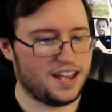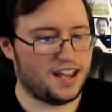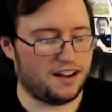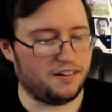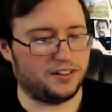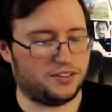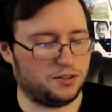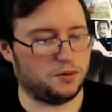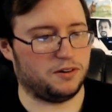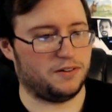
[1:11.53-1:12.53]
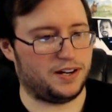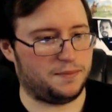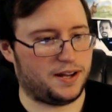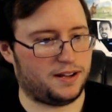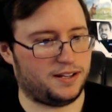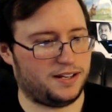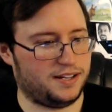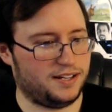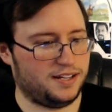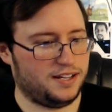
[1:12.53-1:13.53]
All right, so we're already about
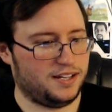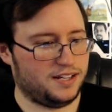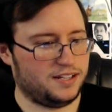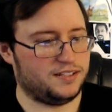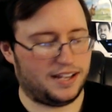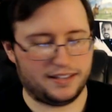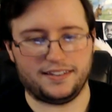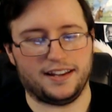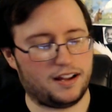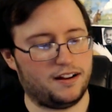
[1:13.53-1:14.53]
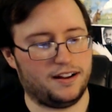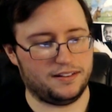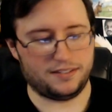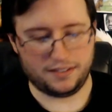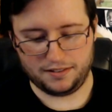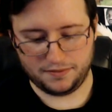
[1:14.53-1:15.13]
10 seconds. All right, so.